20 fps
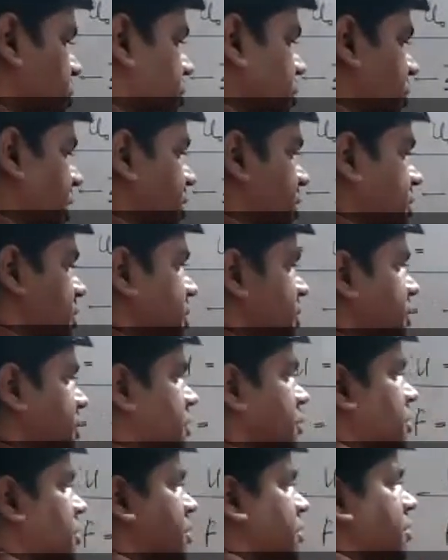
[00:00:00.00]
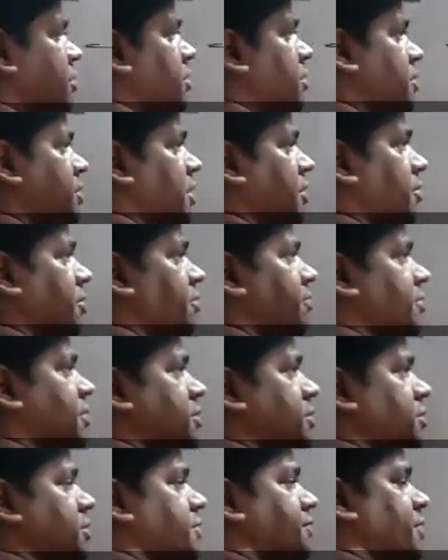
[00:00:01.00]
Minus derivative of
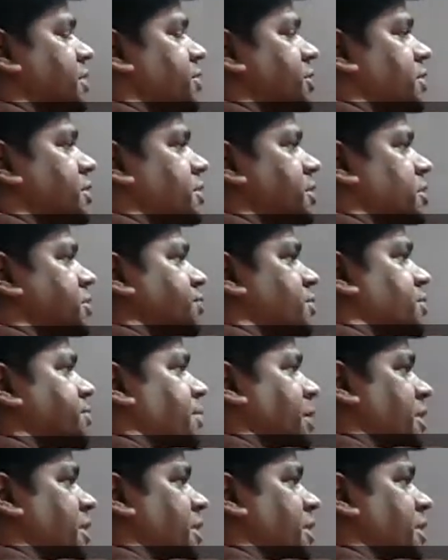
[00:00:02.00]
this, differentiate this with